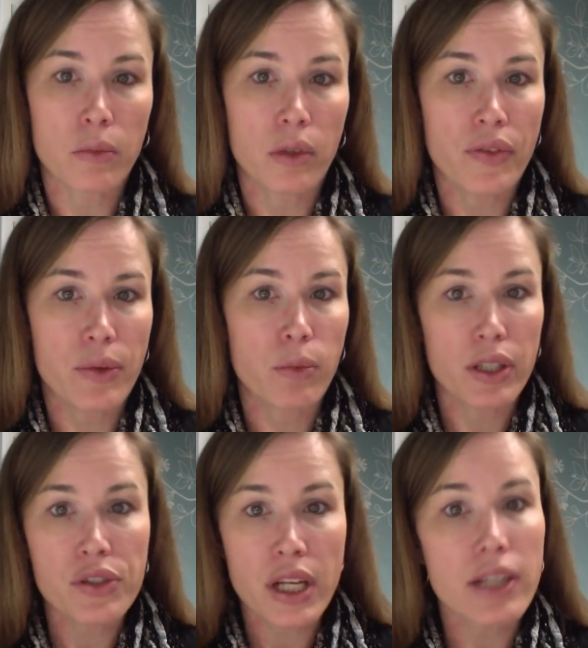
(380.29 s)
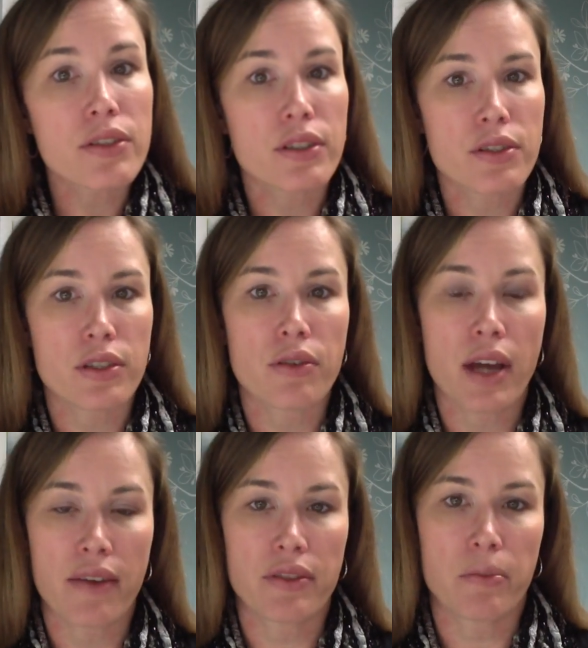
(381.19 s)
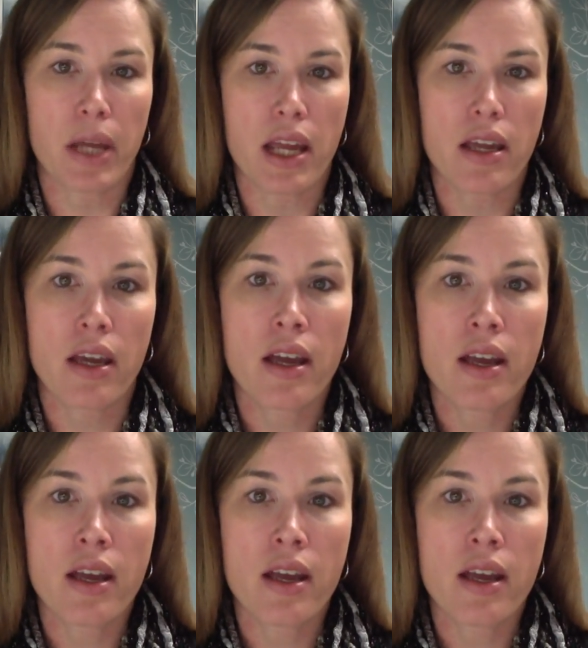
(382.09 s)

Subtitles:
well, then what changes do you have to make?